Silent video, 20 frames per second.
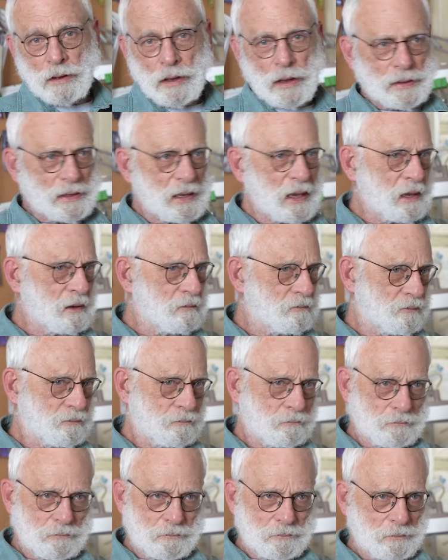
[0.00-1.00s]
I gave,
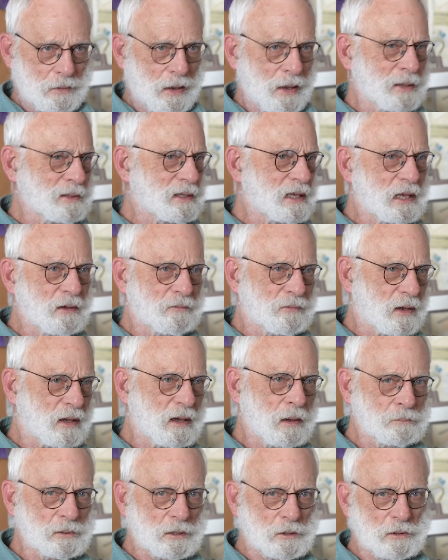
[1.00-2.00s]
I had to give a
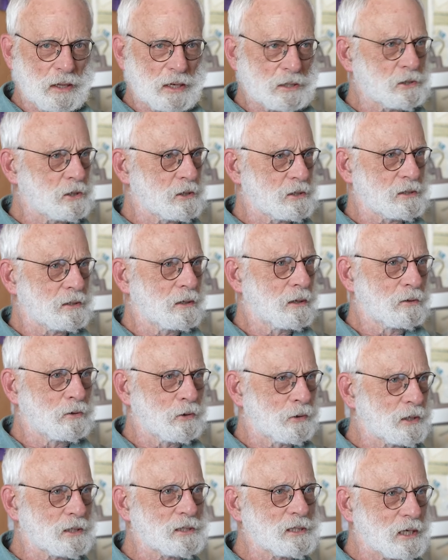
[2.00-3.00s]
couple of lectures
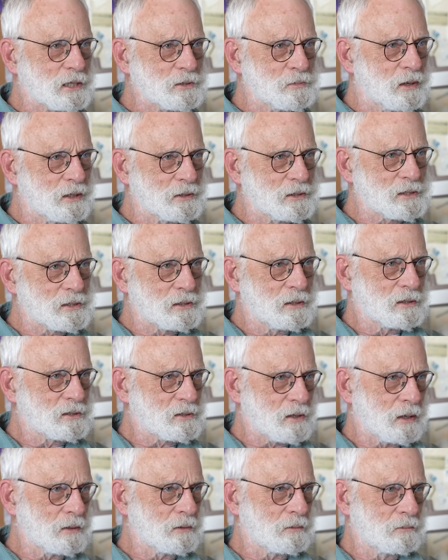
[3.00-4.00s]
during six months.
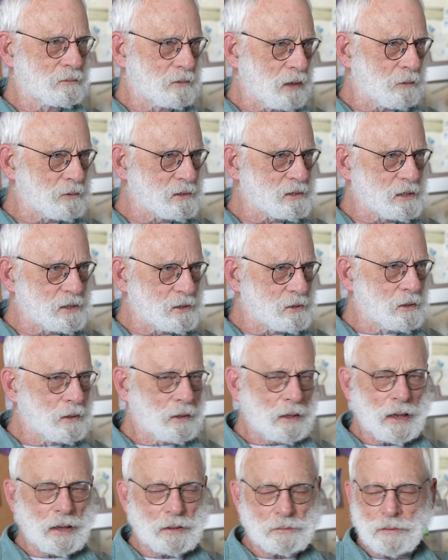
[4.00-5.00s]
So I, I was in,
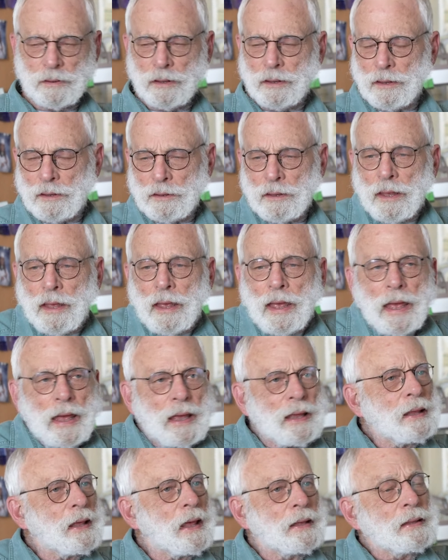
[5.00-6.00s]
at,
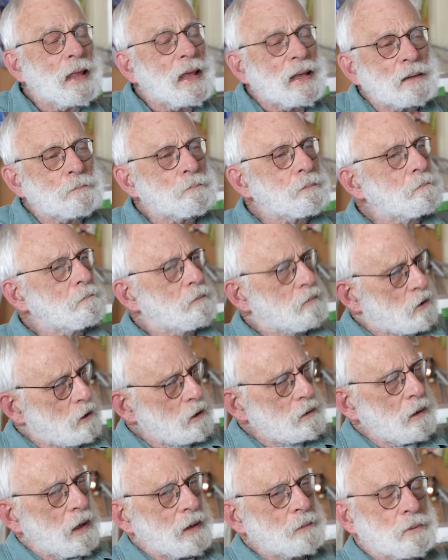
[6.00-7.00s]
and they had a
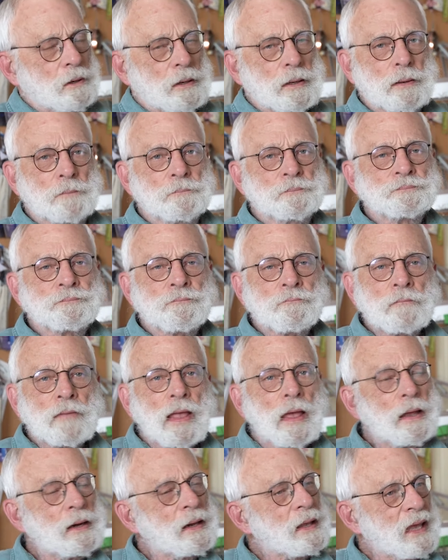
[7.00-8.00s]
good library.
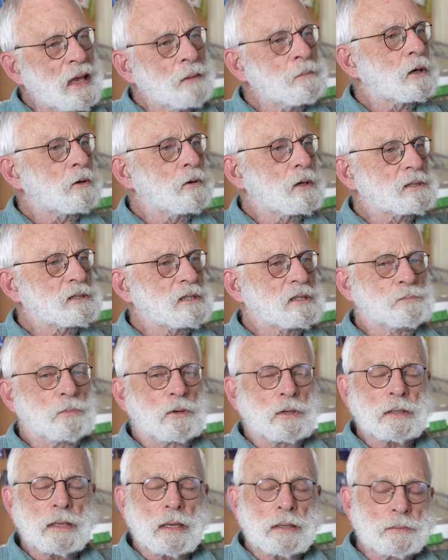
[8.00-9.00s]
And I came across this
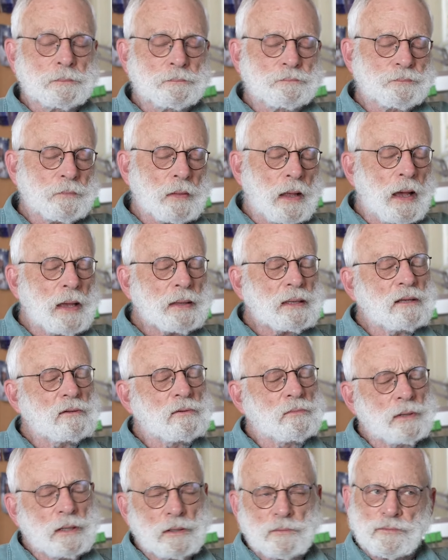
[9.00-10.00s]
book, and I
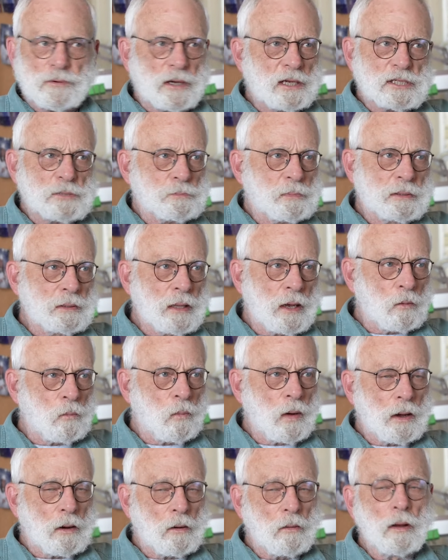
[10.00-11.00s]
can read French, but not
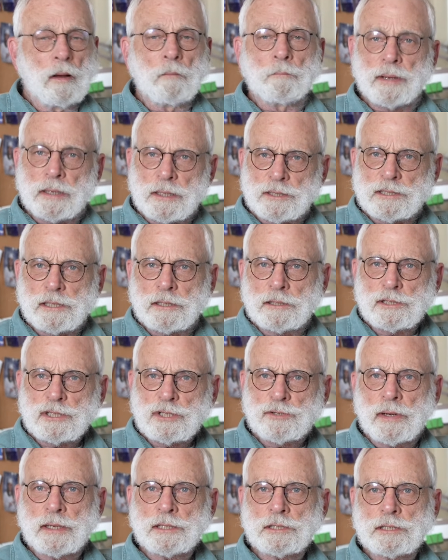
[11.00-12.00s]
well but his
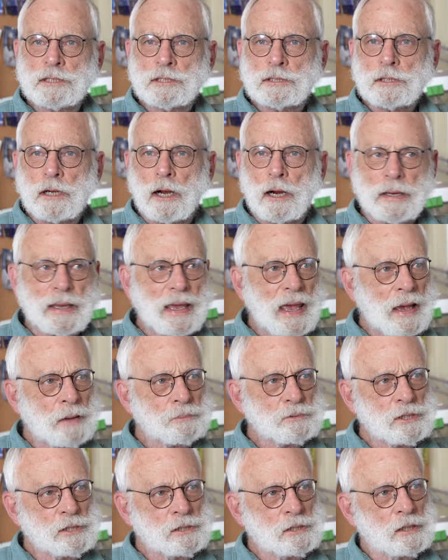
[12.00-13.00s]
illustrations are
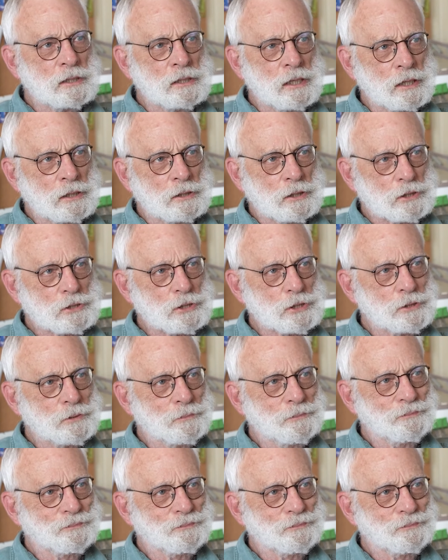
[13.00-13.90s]
captioned in English.